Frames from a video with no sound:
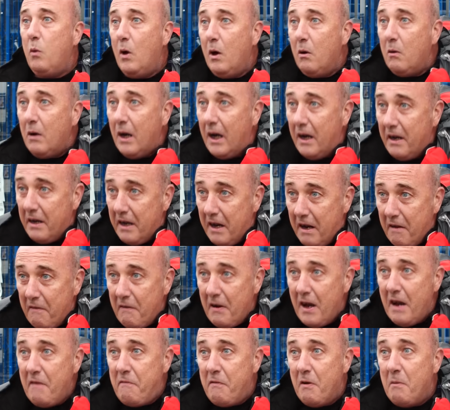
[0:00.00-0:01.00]
Well,
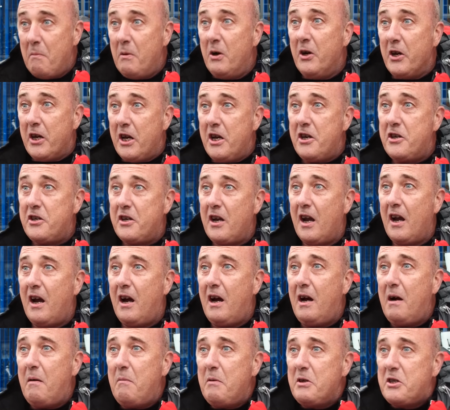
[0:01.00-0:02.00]
if I'm honest,
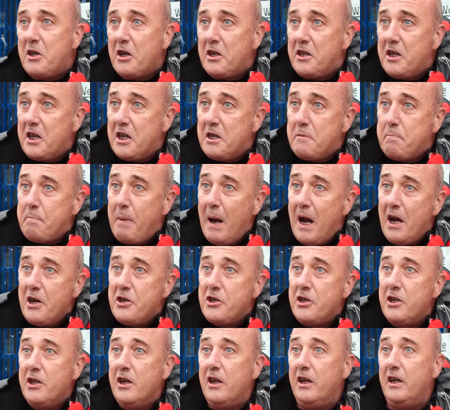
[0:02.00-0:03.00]
I was a
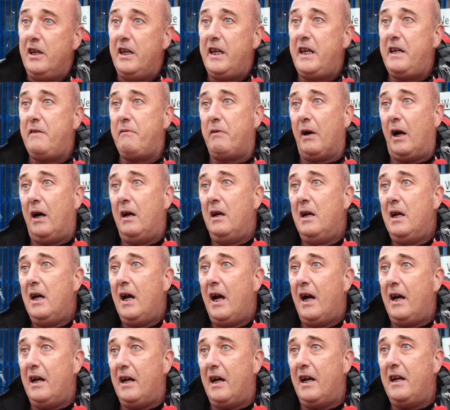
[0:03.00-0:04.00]
dispassionate leaver.
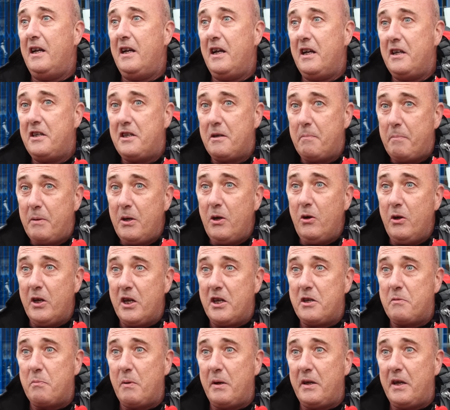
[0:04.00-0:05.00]
Mm-hmm. And to be
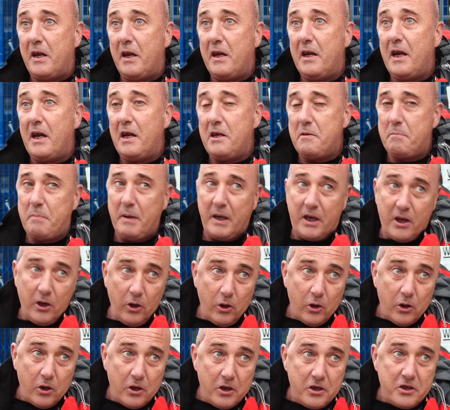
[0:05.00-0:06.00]
honest with you, that's
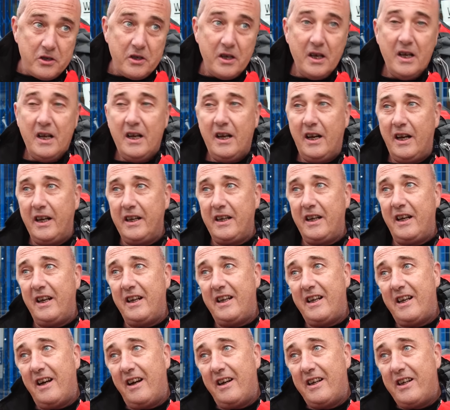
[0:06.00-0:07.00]
because
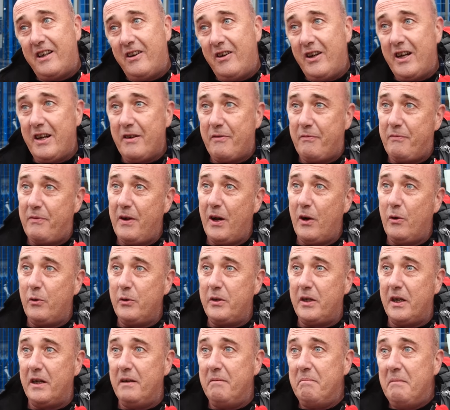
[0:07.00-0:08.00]
I kind of
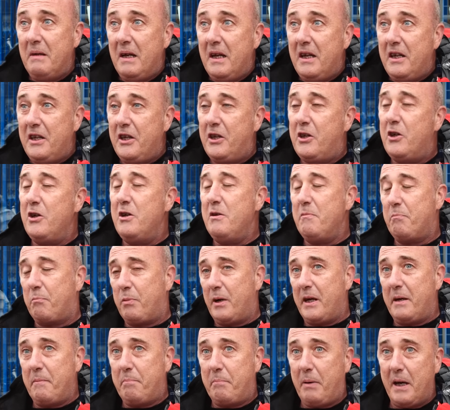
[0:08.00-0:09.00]
felt that you couldn't
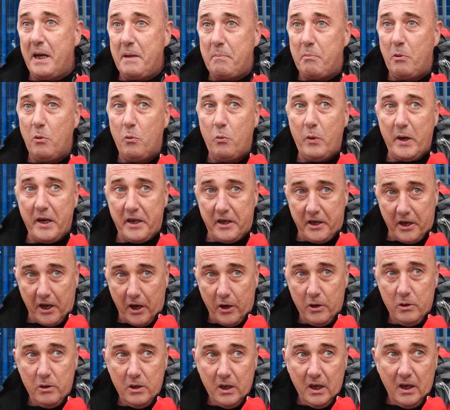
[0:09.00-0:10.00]
bring people with
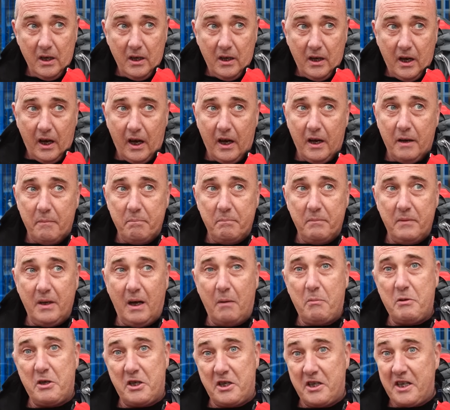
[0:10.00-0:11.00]
you. Mm-hmm.
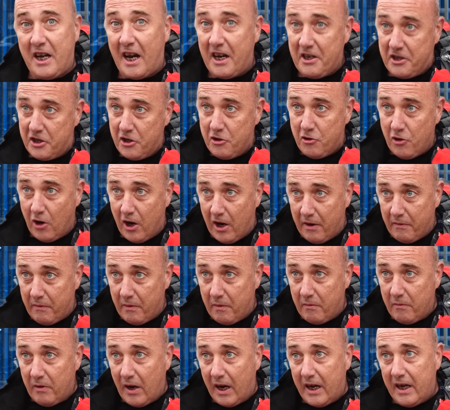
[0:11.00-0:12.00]
I was a taxi
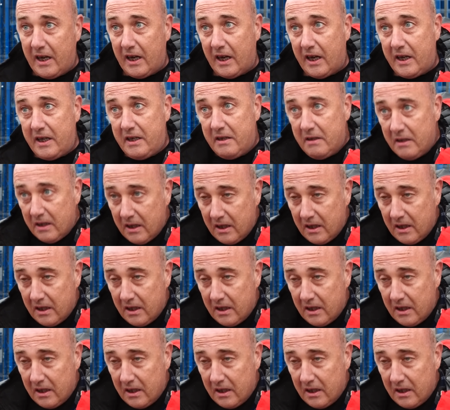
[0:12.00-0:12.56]
driver in Rayleigh